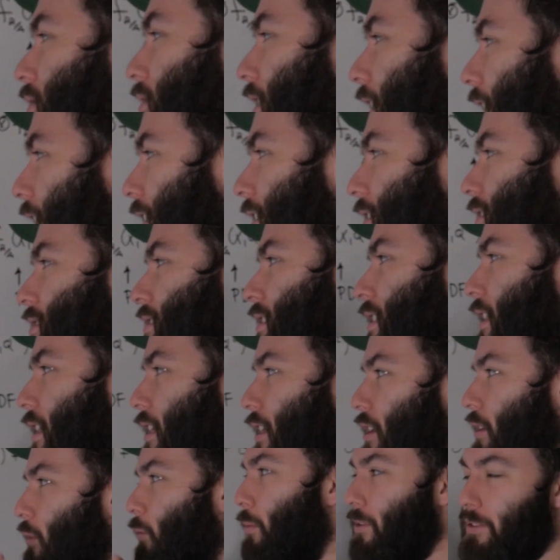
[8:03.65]
or X?
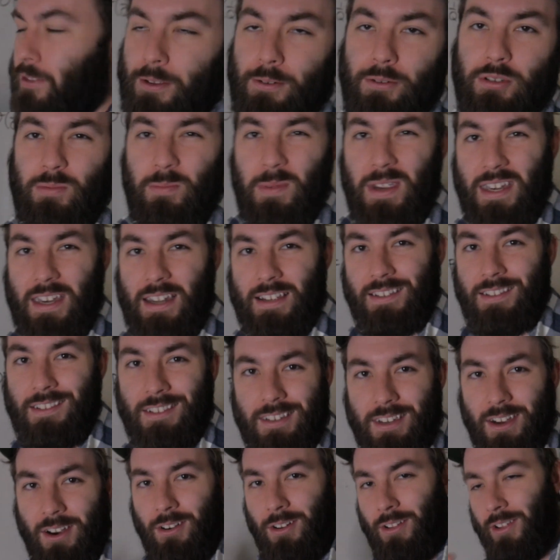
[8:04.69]
What those mean
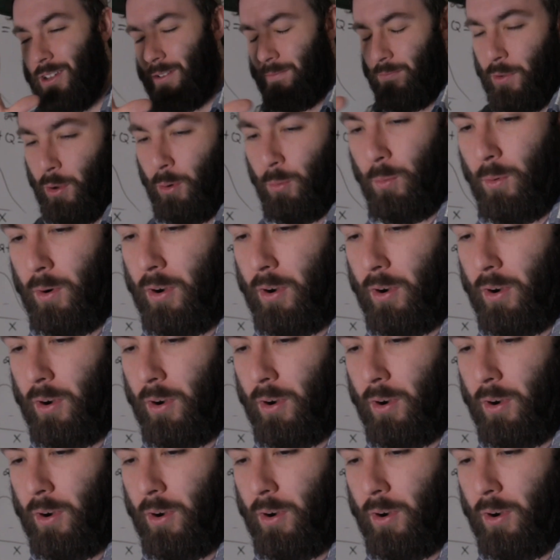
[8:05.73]
necessarily, don't